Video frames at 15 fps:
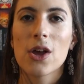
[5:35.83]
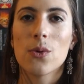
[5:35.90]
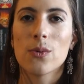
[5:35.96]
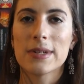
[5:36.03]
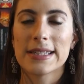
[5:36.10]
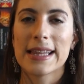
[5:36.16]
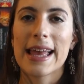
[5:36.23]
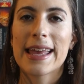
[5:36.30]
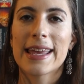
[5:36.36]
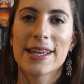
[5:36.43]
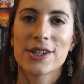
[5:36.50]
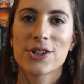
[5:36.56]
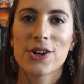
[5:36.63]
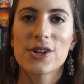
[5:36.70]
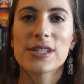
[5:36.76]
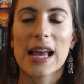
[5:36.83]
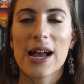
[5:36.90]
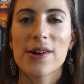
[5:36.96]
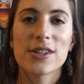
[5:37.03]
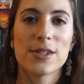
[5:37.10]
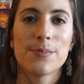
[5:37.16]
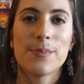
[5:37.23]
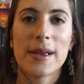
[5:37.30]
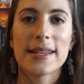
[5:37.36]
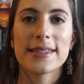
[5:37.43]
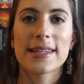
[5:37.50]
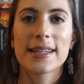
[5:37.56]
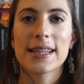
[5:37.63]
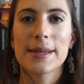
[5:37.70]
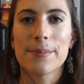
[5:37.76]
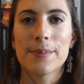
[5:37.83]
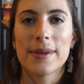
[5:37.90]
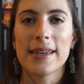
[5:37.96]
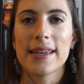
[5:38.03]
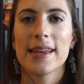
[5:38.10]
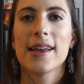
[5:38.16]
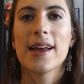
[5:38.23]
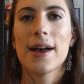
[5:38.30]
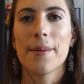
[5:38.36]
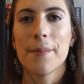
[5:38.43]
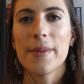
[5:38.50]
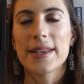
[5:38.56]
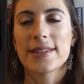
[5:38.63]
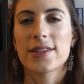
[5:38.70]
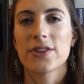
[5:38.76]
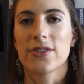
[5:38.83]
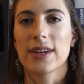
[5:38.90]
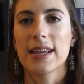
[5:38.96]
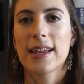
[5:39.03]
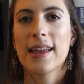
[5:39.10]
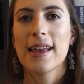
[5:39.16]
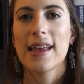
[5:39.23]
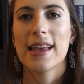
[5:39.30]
was that it turned out to basically be a mystery.